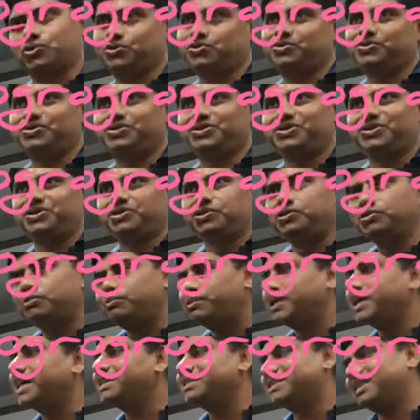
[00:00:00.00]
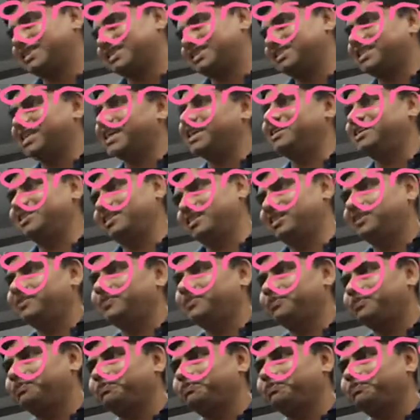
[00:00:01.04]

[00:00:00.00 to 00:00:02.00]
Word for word: through to break that cycle.